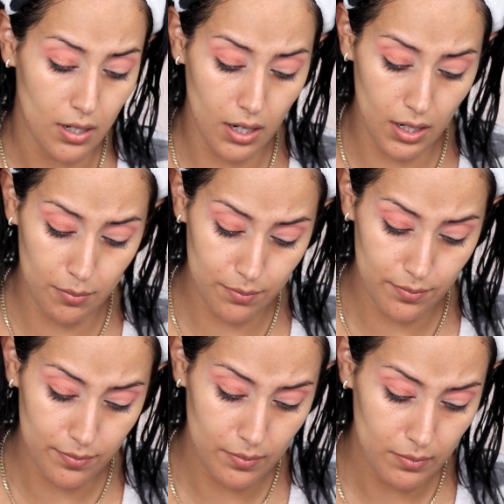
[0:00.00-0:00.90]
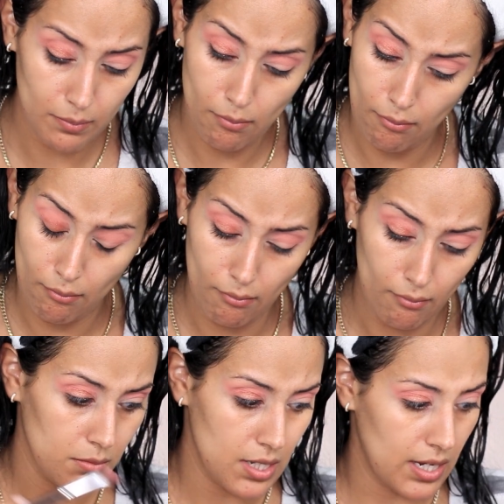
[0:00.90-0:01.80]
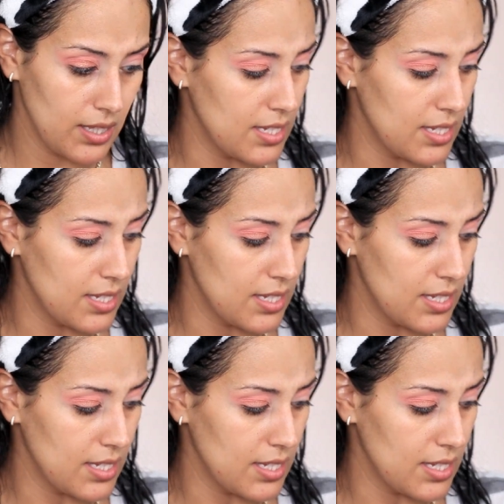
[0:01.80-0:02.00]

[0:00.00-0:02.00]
Um, taking